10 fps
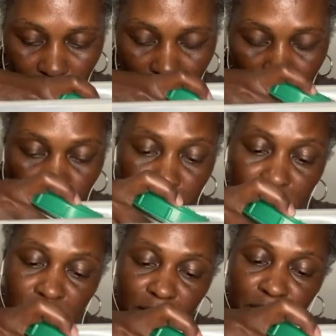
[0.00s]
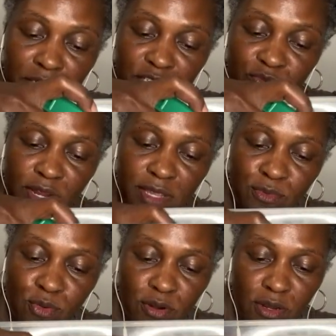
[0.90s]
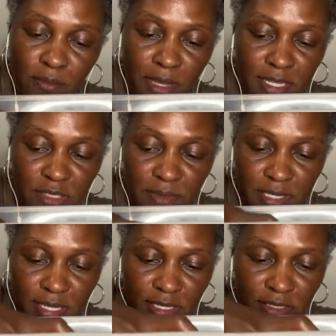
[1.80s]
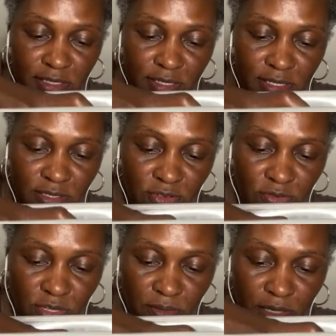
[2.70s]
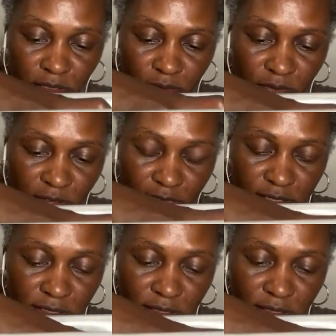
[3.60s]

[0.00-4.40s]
But because I'm putting this rainwater, my expectation is that it's going to come a little bit faster.